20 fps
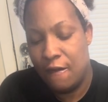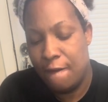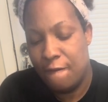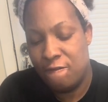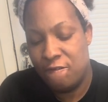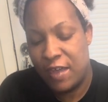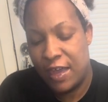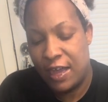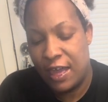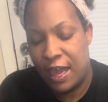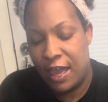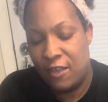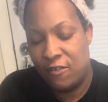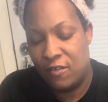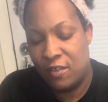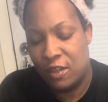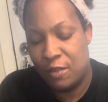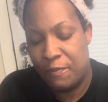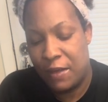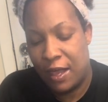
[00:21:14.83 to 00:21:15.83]

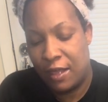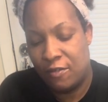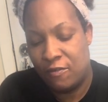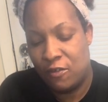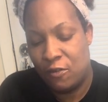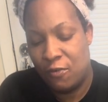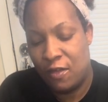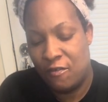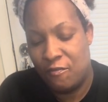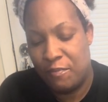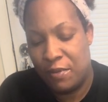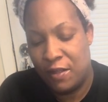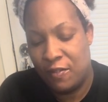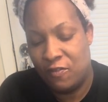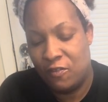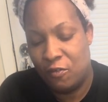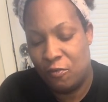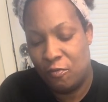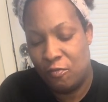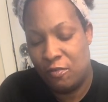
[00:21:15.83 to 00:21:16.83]
vacation spots you have been
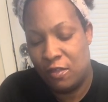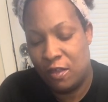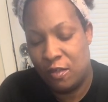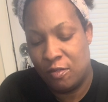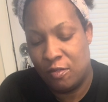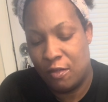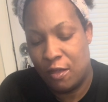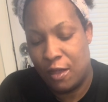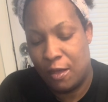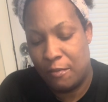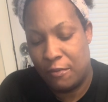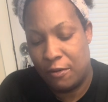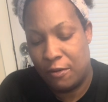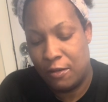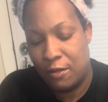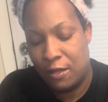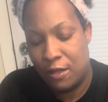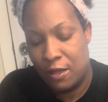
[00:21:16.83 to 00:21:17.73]
to this summer.